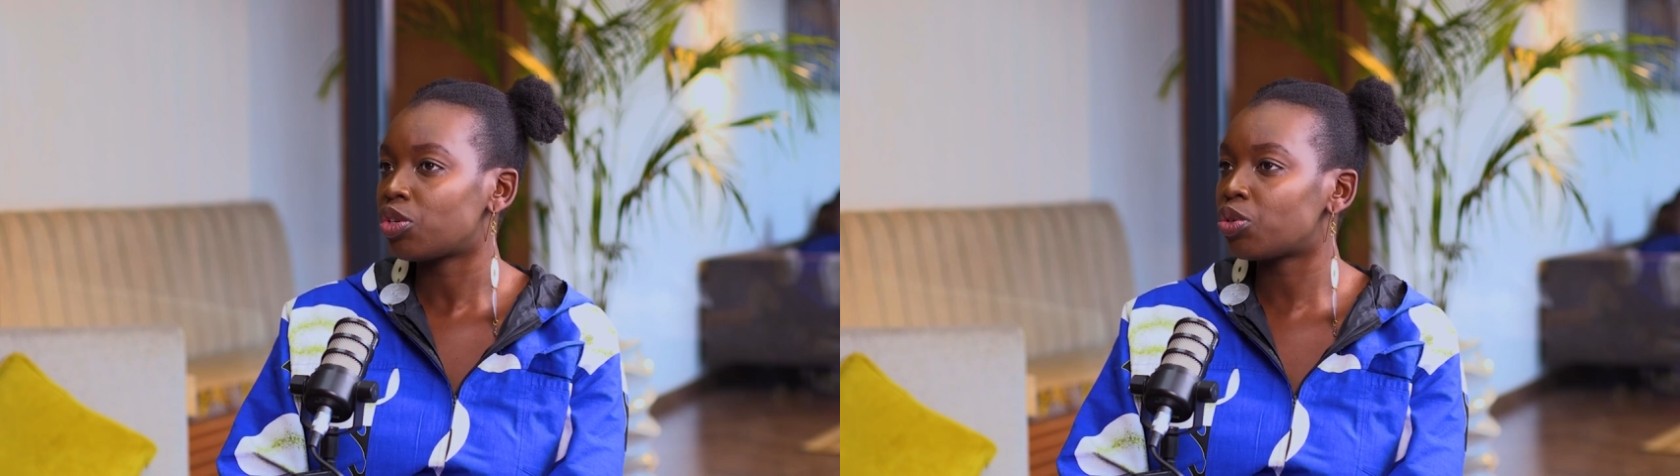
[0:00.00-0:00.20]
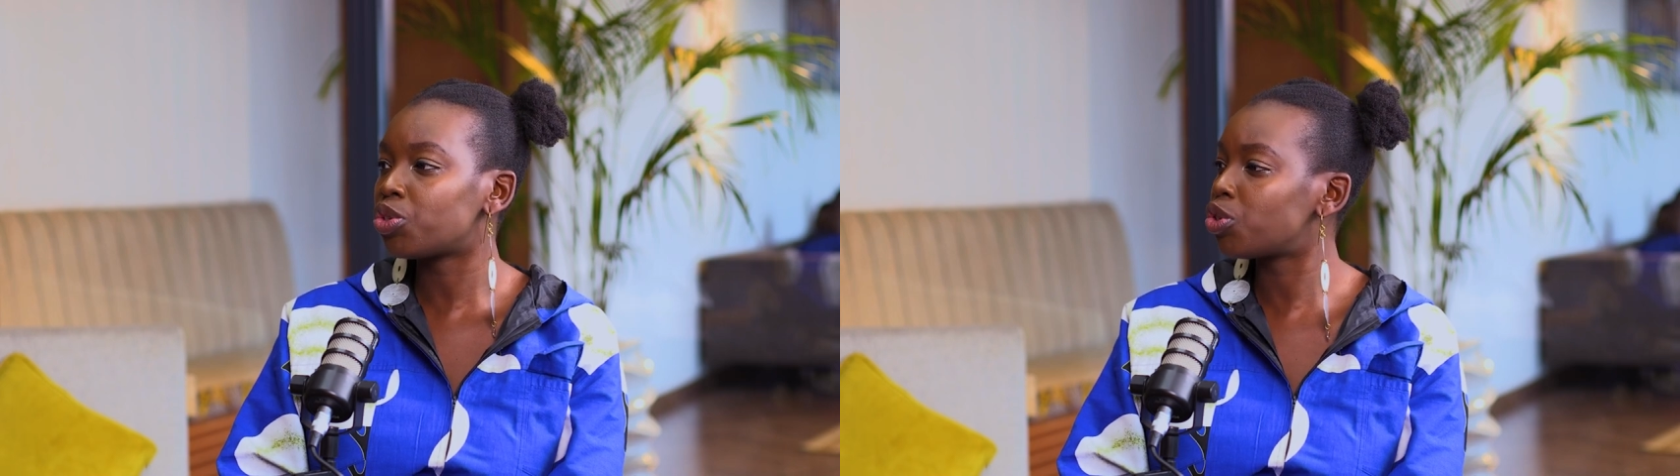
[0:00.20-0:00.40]

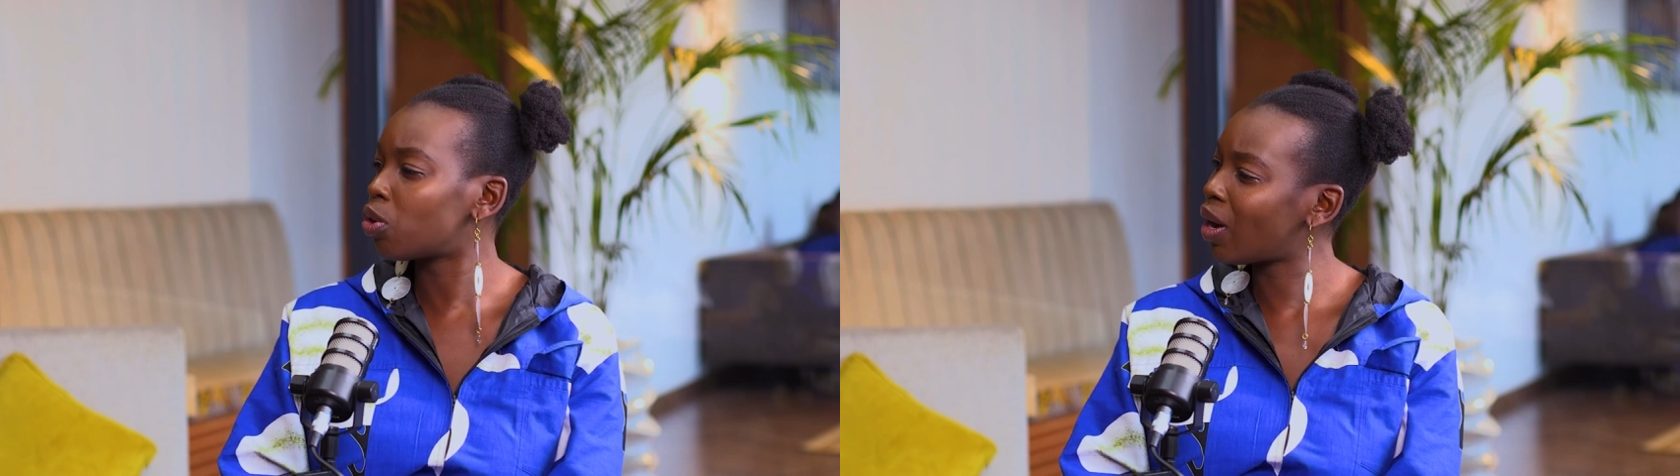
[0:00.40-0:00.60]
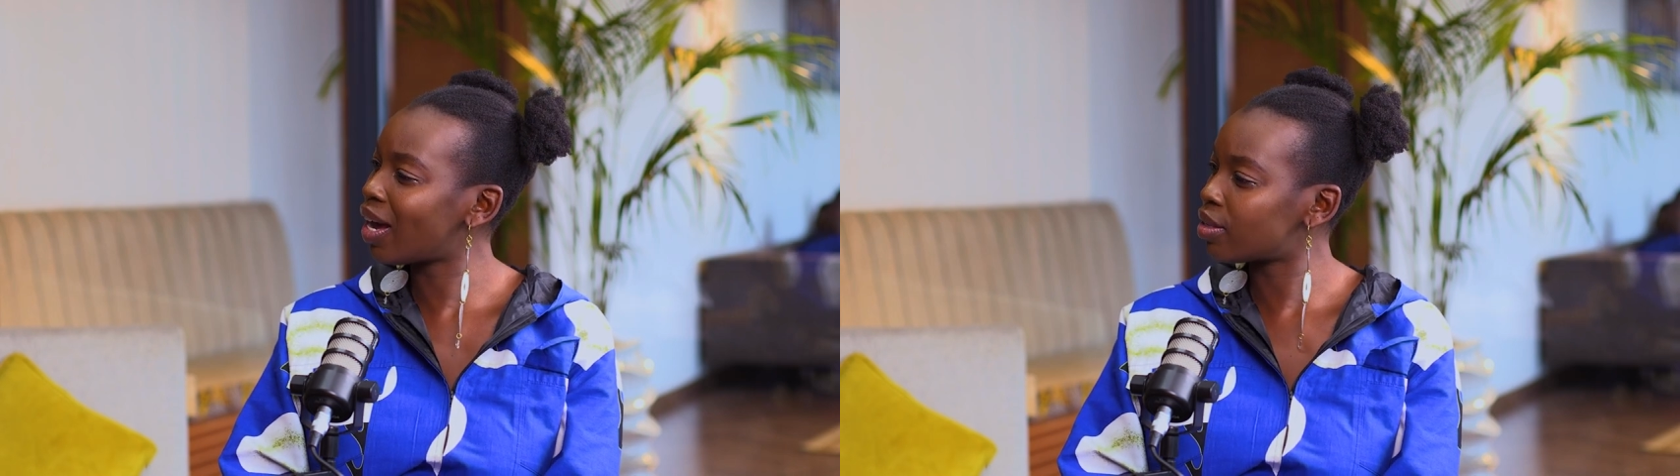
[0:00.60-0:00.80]
to
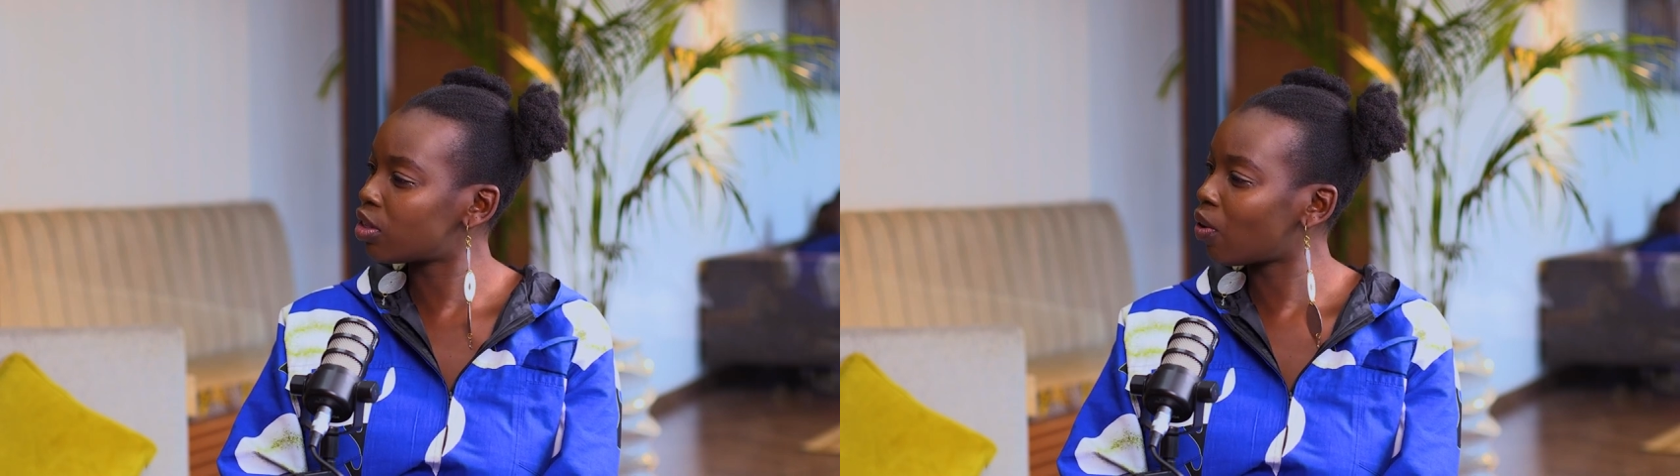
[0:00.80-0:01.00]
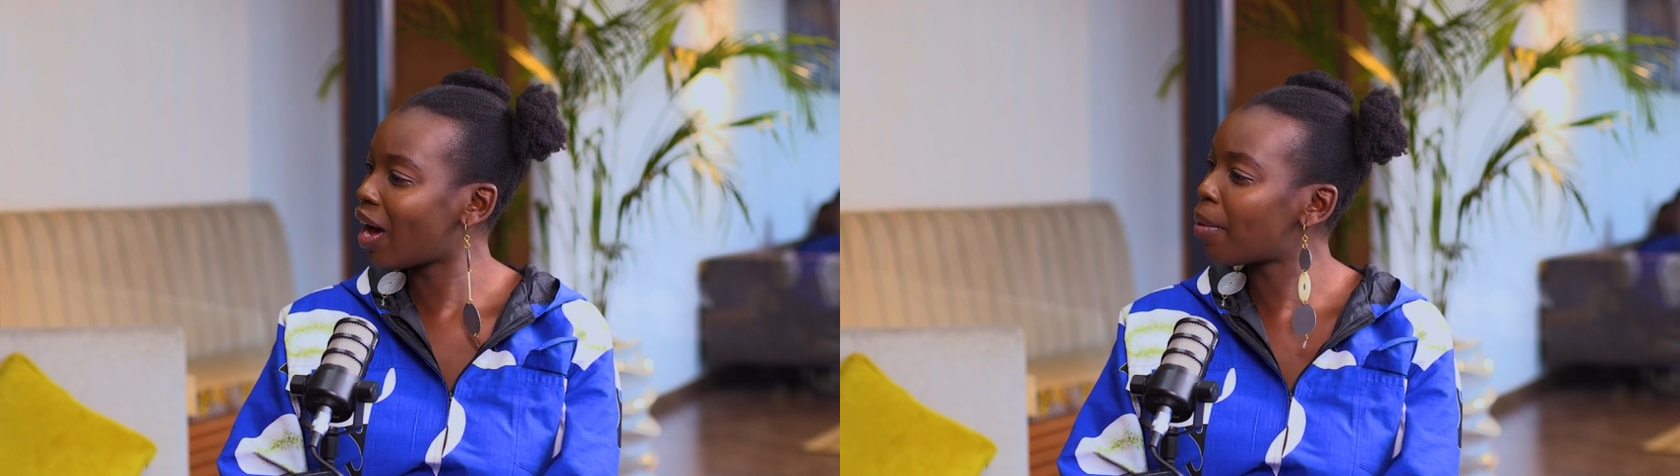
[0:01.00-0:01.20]
show
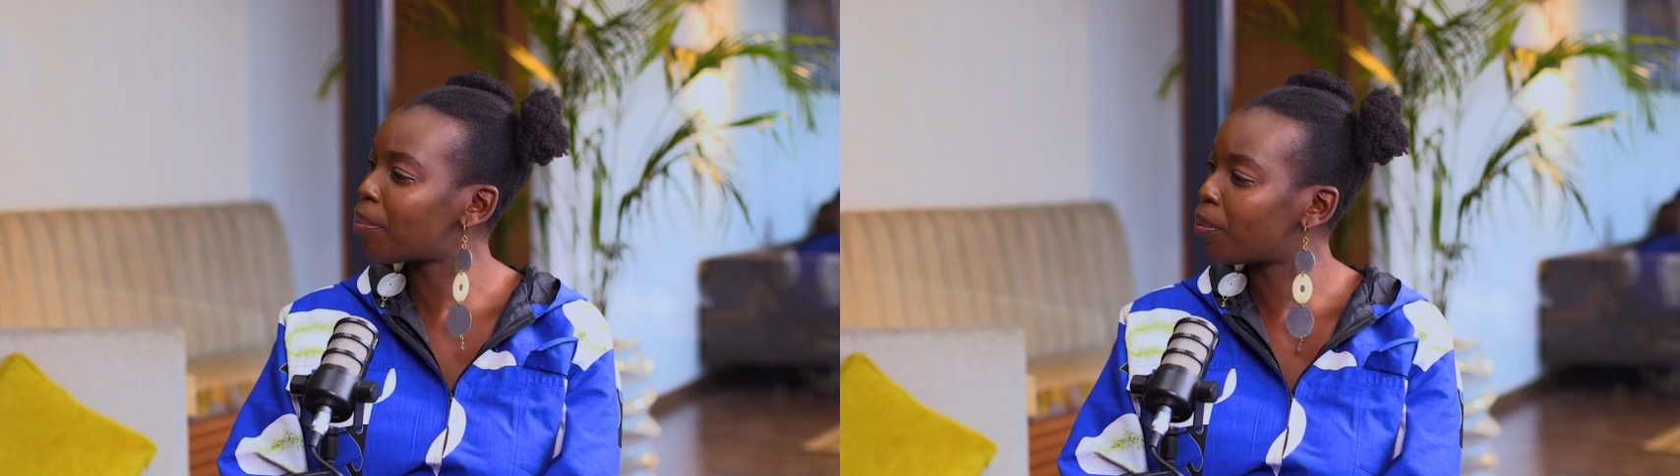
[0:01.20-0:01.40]
us your up